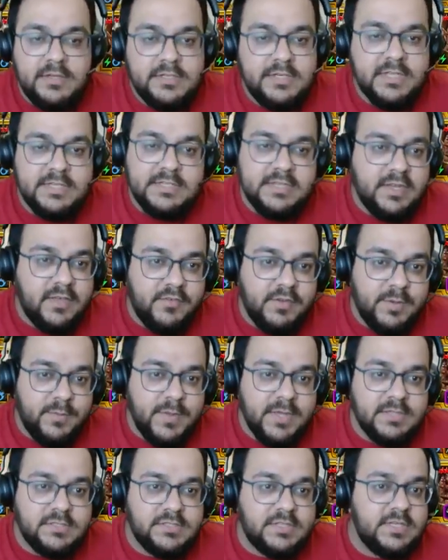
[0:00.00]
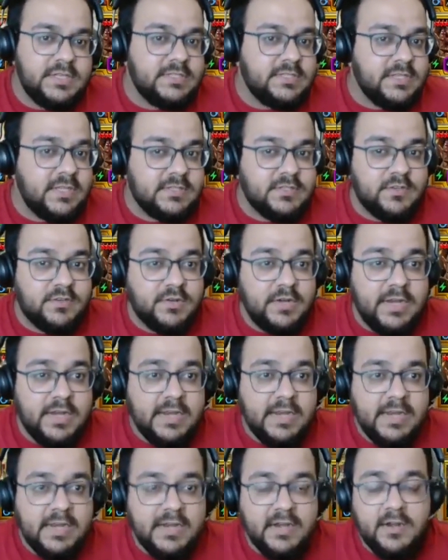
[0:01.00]
Doesn't have any masteries, doesn't really
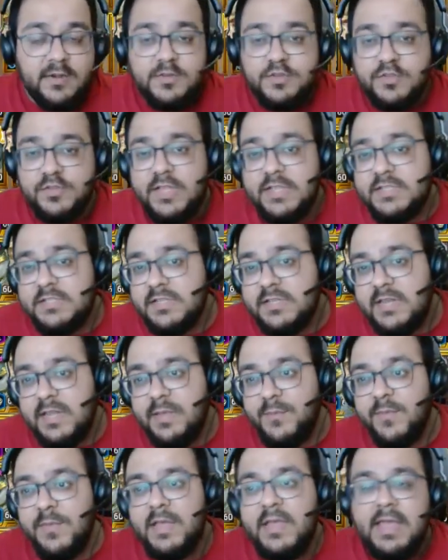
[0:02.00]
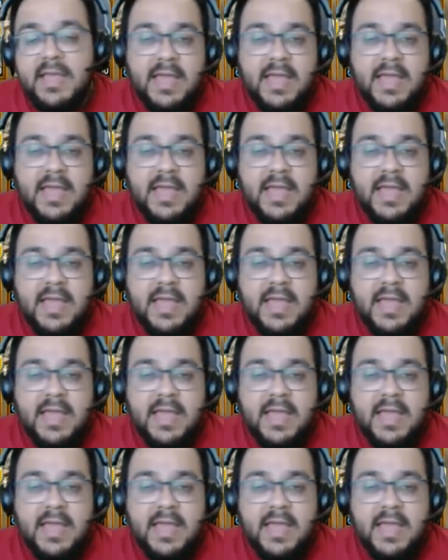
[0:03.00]
need it. So that's the team.